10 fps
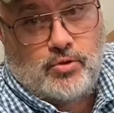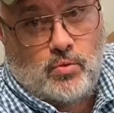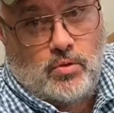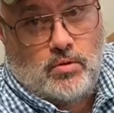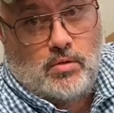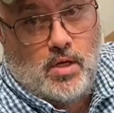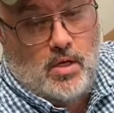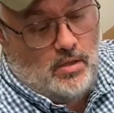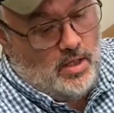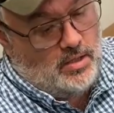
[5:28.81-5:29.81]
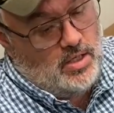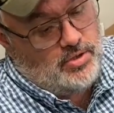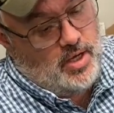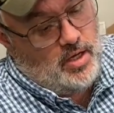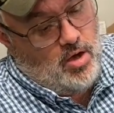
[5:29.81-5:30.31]
So we'll get
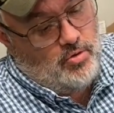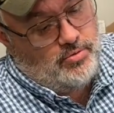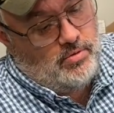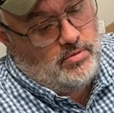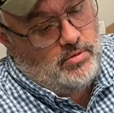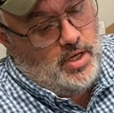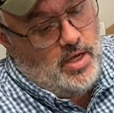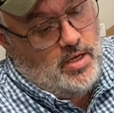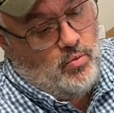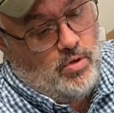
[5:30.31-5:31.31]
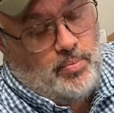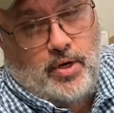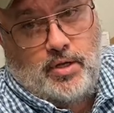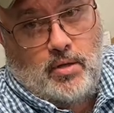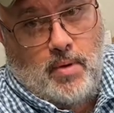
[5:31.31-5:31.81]
this thing all done. We'll
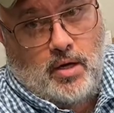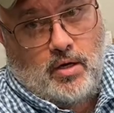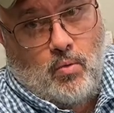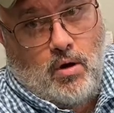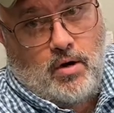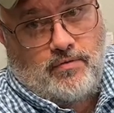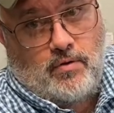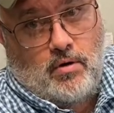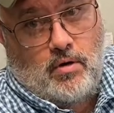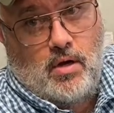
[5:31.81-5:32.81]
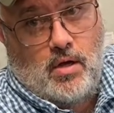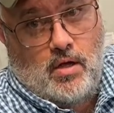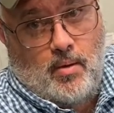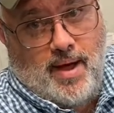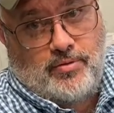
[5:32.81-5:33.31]
put it in the bucket of water for
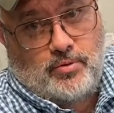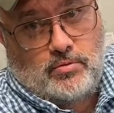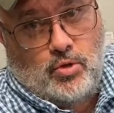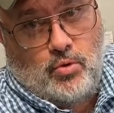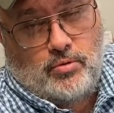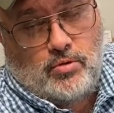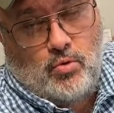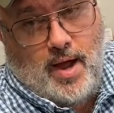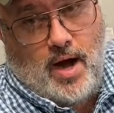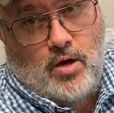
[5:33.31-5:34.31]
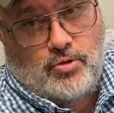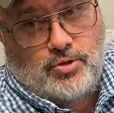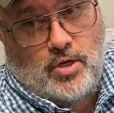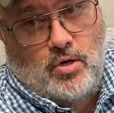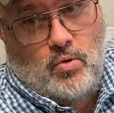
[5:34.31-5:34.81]
about 2 hours or
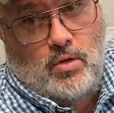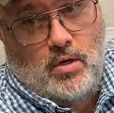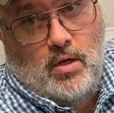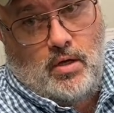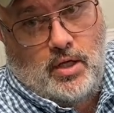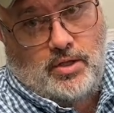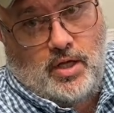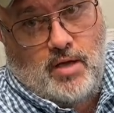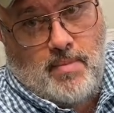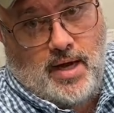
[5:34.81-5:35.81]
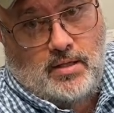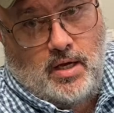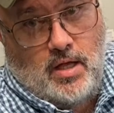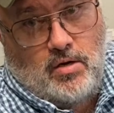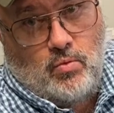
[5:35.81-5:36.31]
so, get the gun back
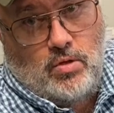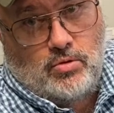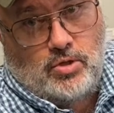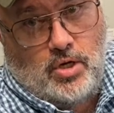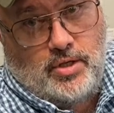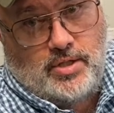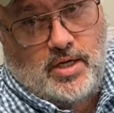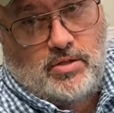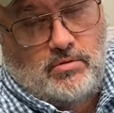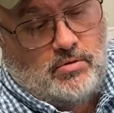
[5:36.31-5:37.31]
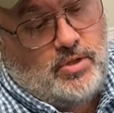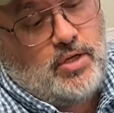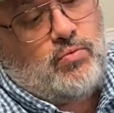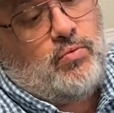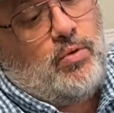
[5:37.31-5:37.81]
together, and we'll show you test
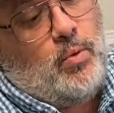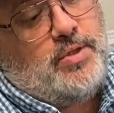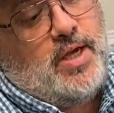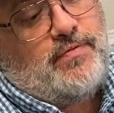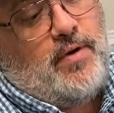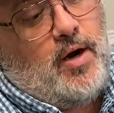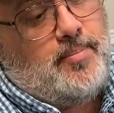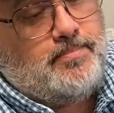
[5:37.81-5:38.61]
when we test fire